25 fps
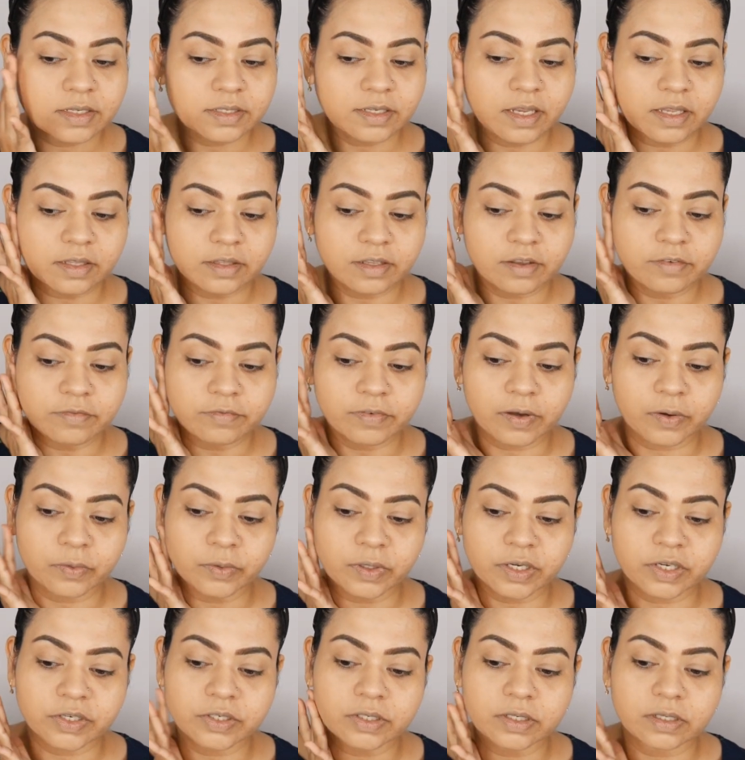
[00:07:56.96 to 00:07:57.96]
set the
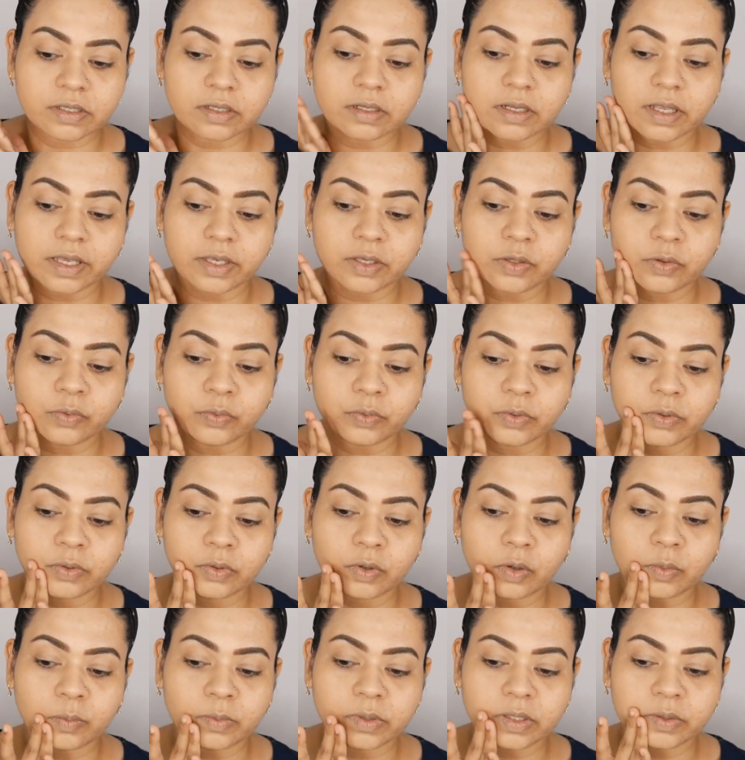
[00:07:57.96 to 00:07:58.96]
foundation like you would
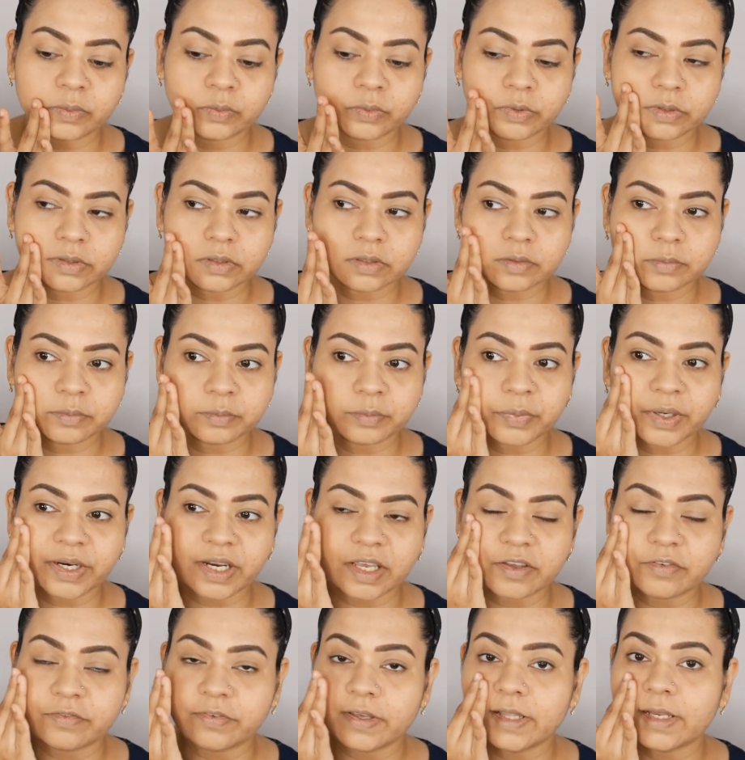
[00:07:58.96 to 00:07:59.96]
normally would. But
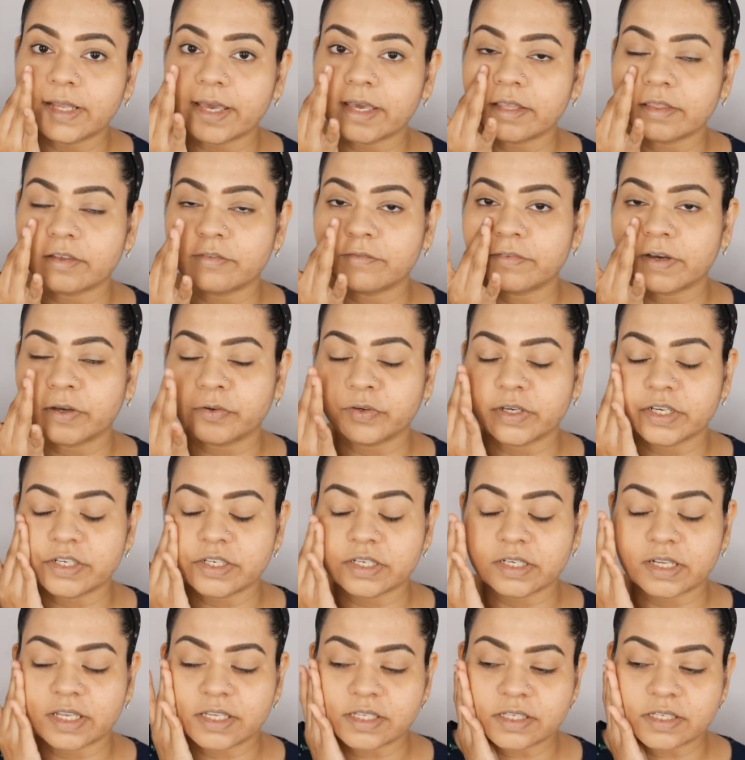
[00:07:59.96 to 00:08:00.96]
I feel like the foundation